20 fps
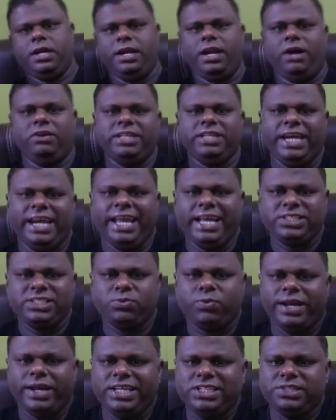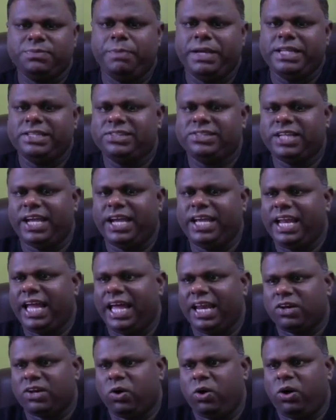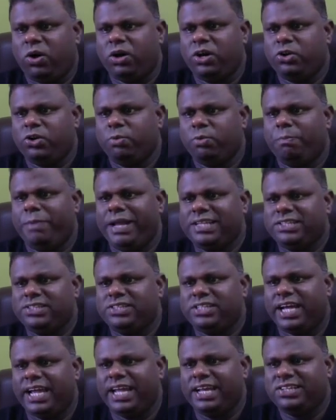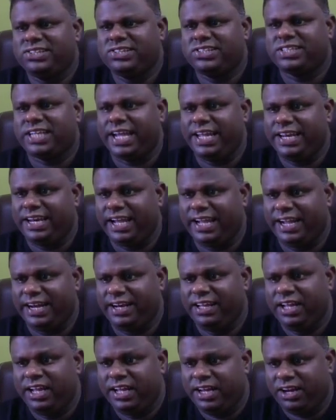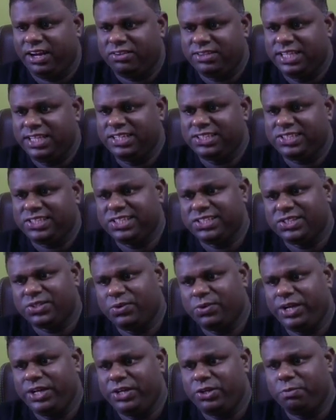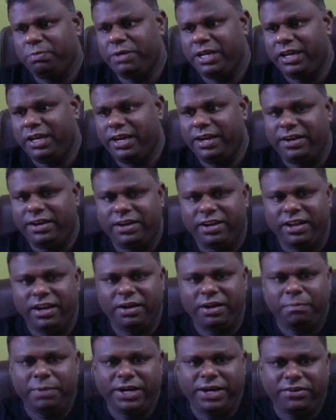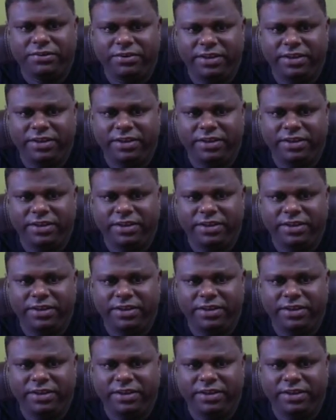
Now the next one is benzyl alcohol to benzyl cyanide. Now this is going to be little bit